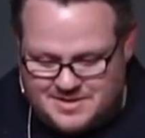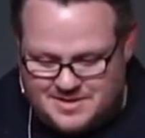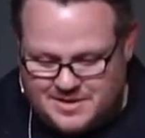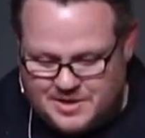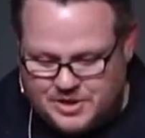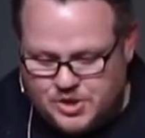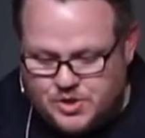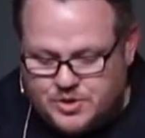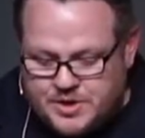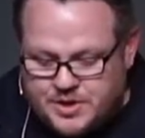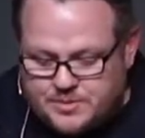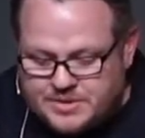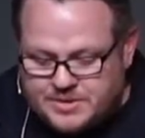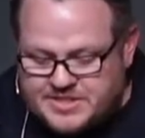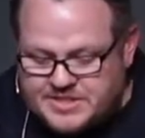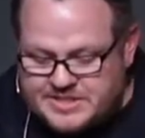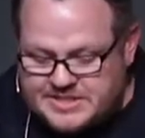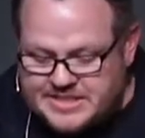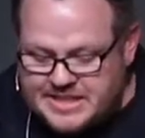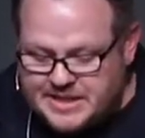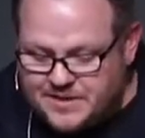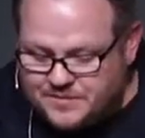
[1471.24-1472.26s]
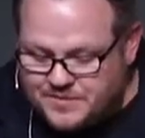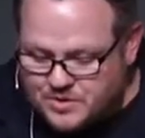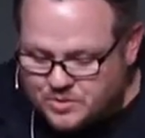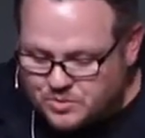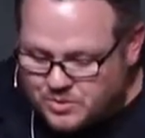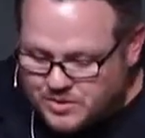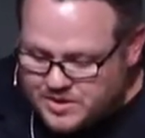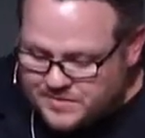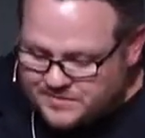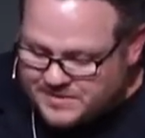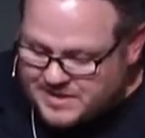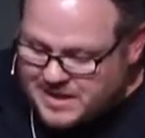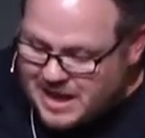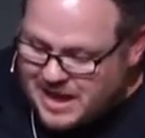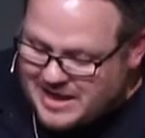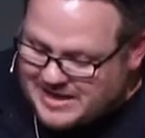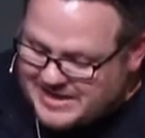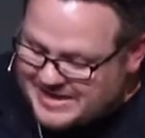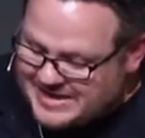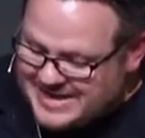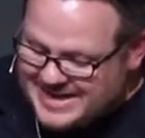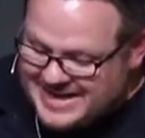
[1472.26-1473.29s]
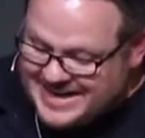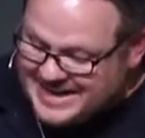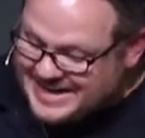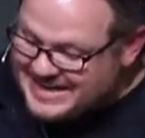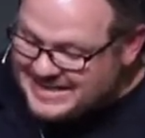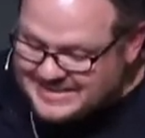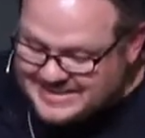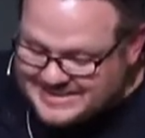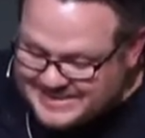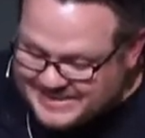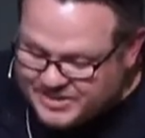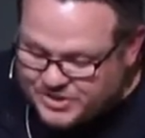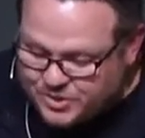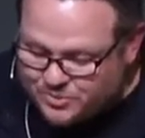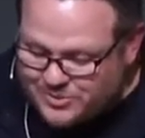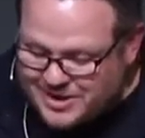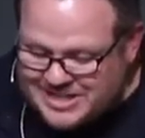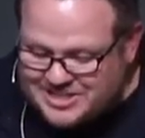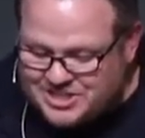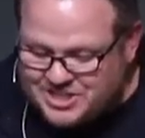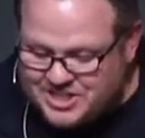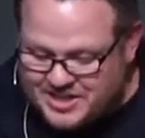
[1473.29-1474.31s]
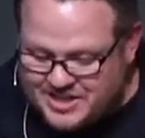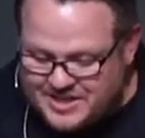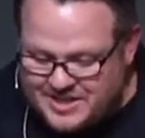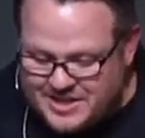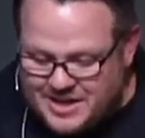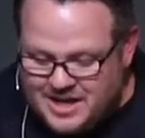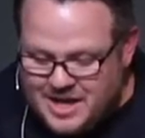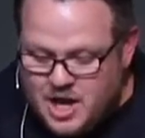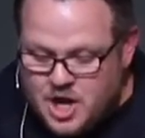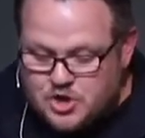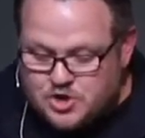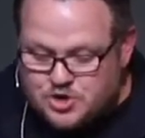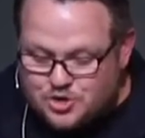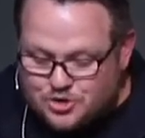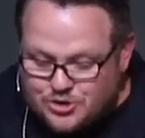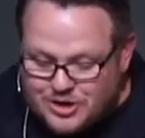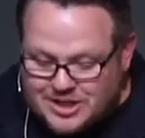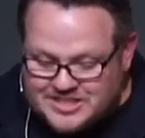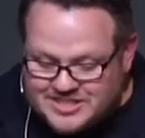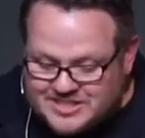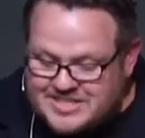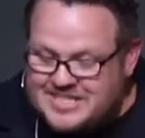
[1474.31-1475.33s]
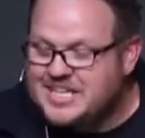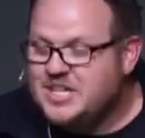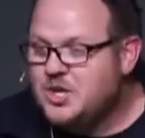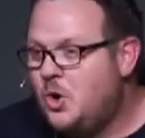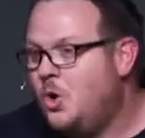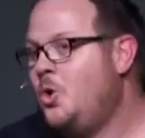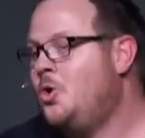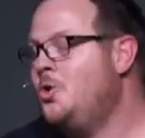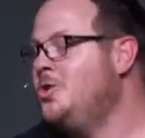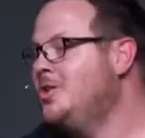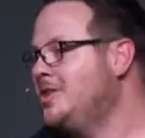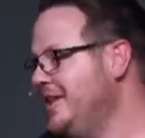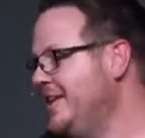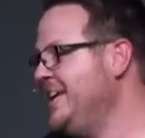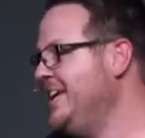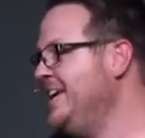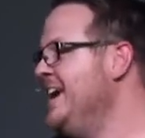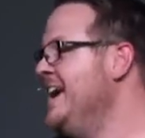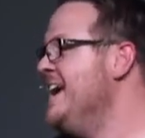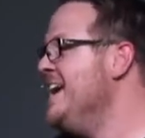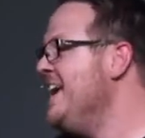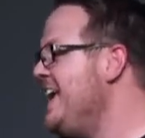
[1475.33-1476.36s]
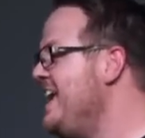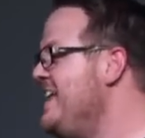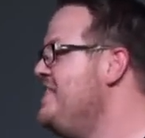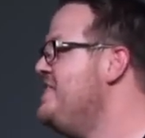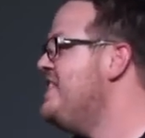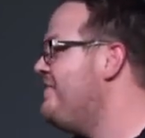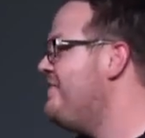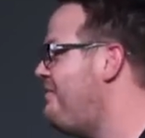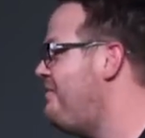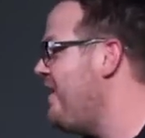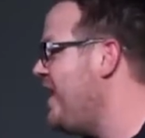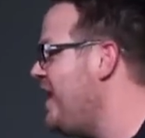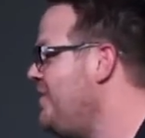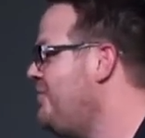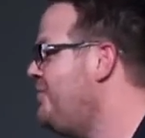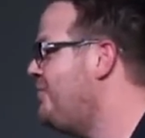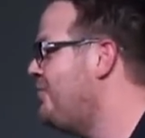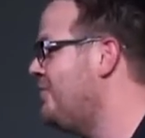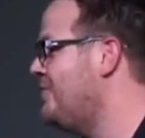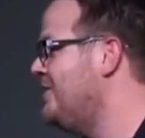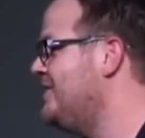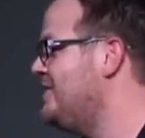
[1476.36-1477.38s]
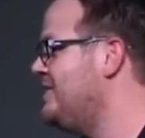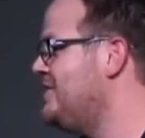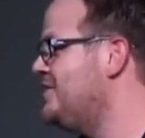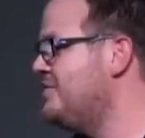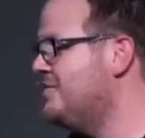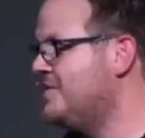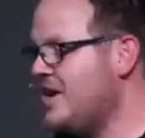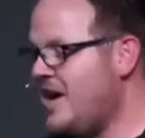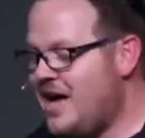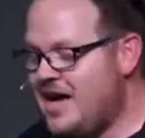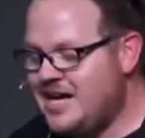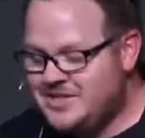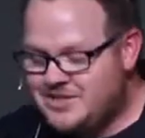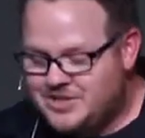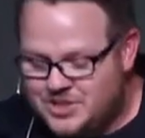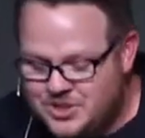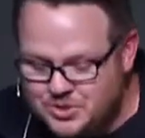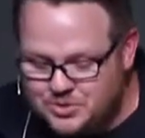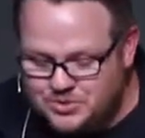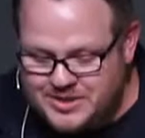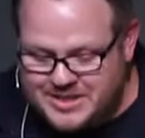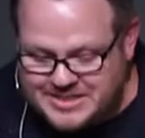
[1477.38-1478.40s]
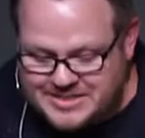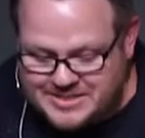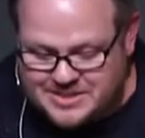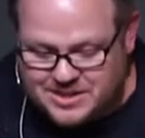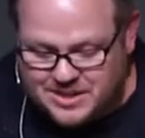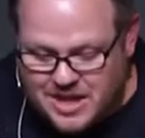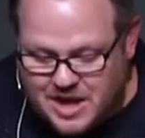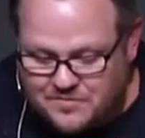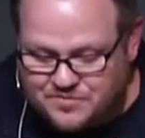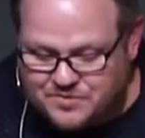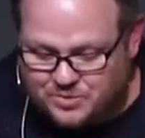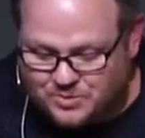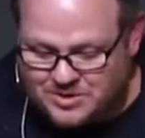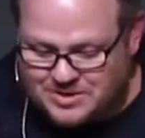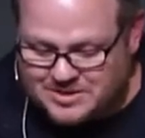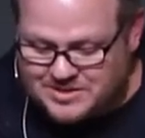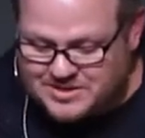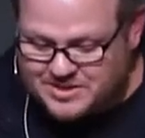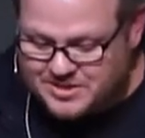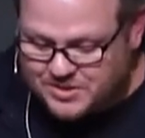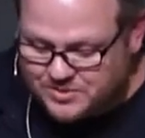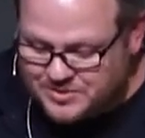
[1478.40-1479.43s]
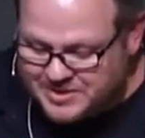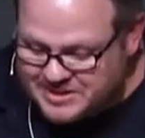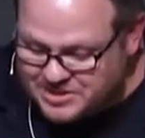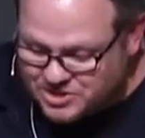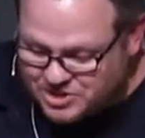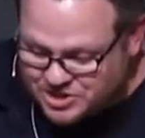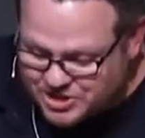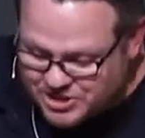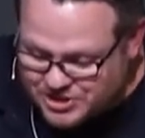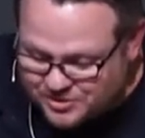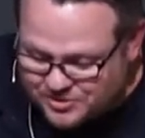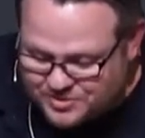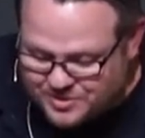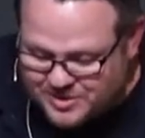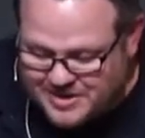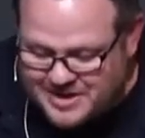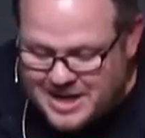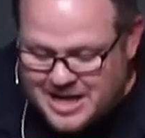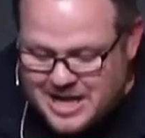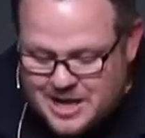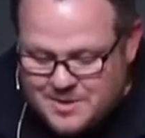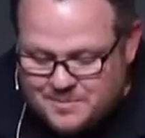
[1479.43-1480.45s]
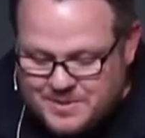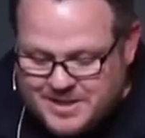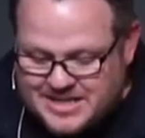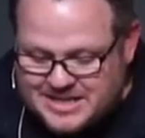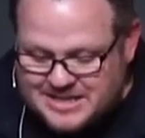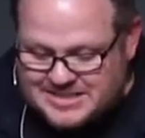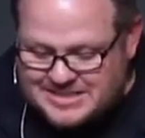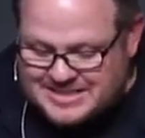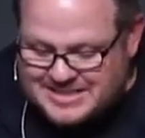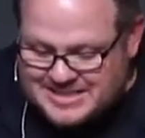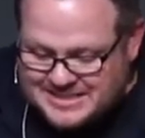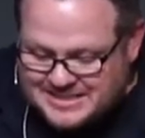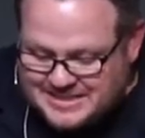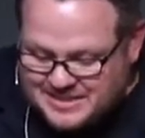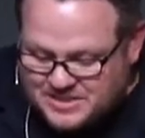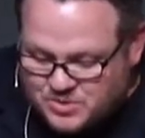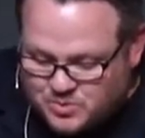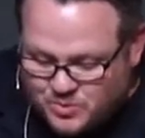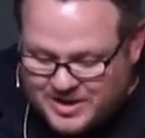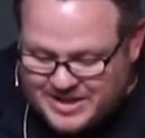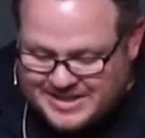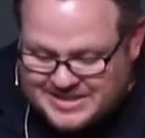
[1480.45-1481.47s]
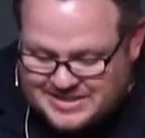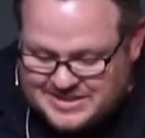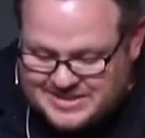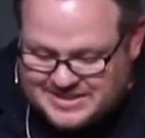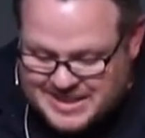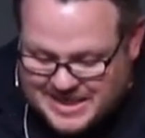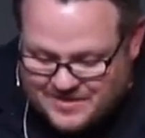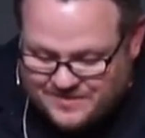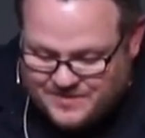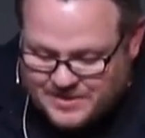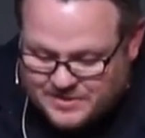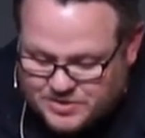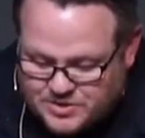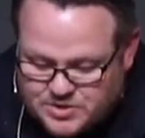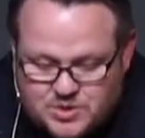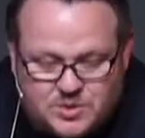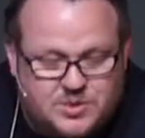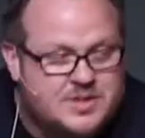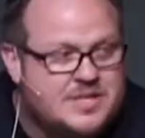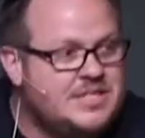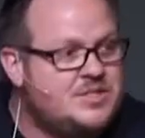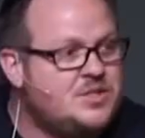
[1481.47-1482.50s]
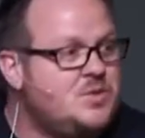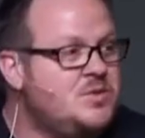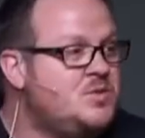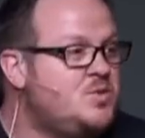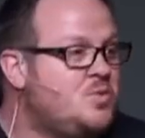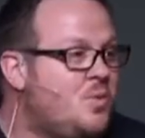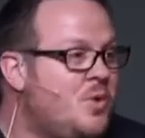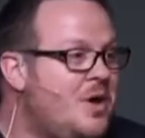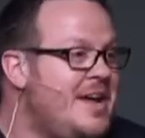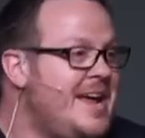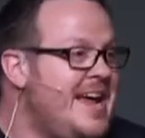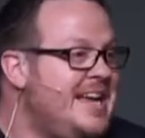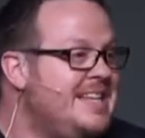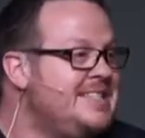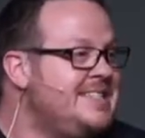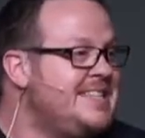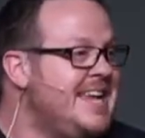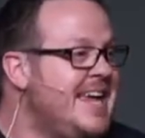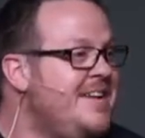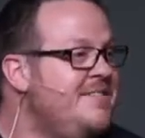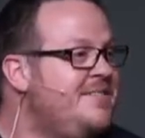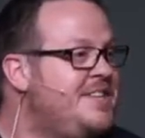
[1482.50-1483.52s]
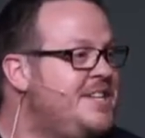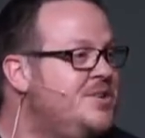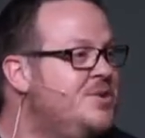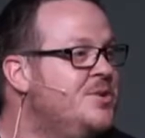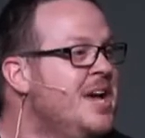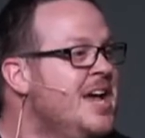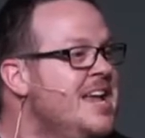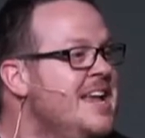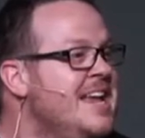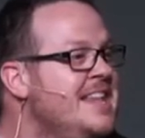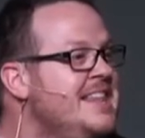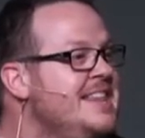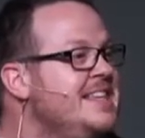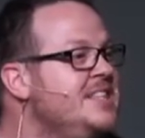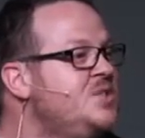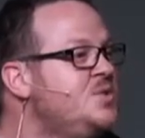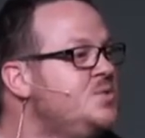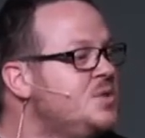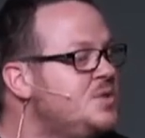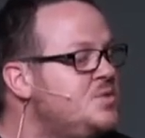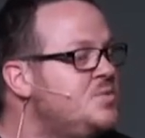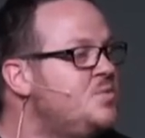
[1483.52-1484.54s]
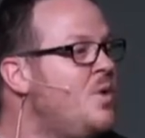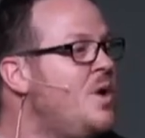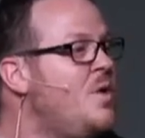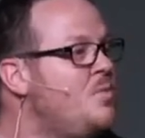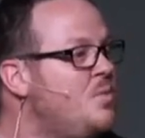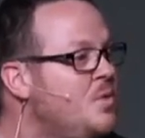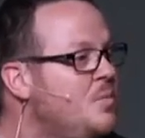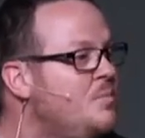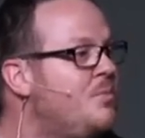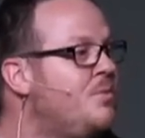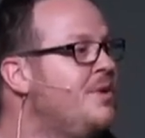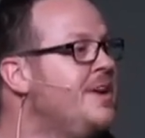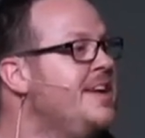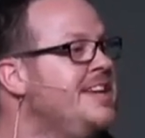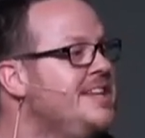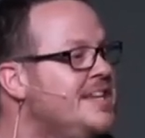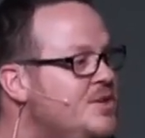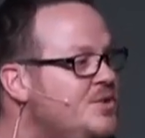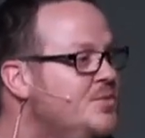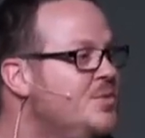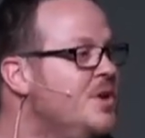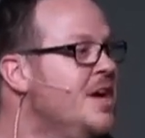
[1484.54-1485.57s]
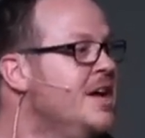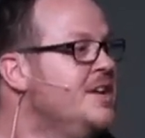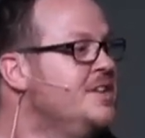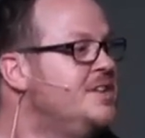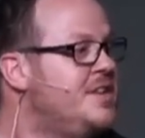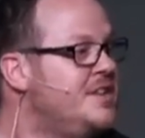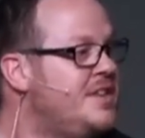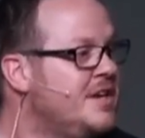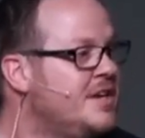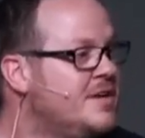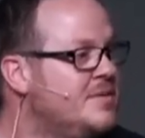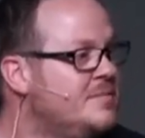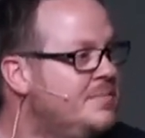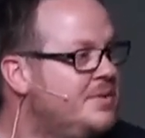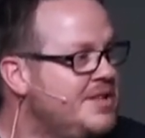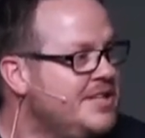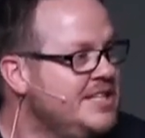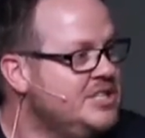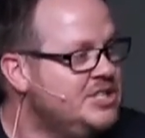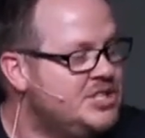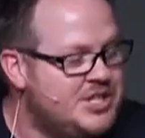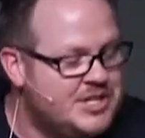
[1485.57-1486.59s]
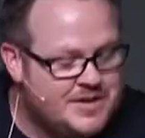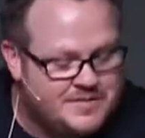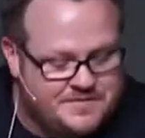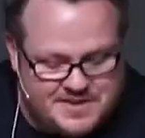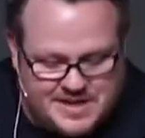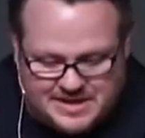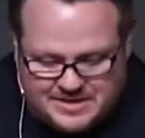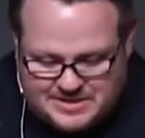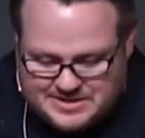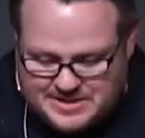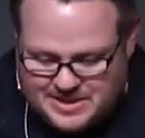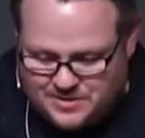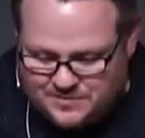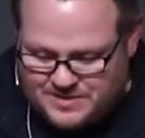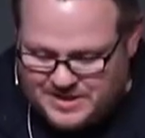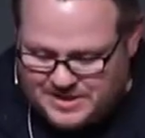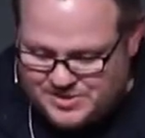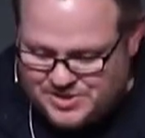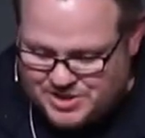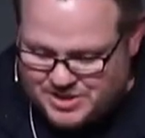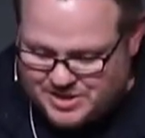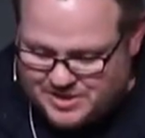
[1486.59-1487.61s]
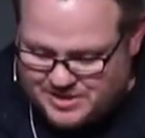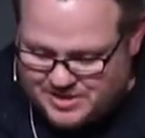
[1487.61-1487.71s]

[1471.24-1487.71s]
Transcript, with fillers: You can receive the Word of God in any situation, trusting wholly in the faithfulness of God to His loved ones, to His children, because this is what can save your soul. This is what has saved you, and this was what will bring you to the completion of that salvation.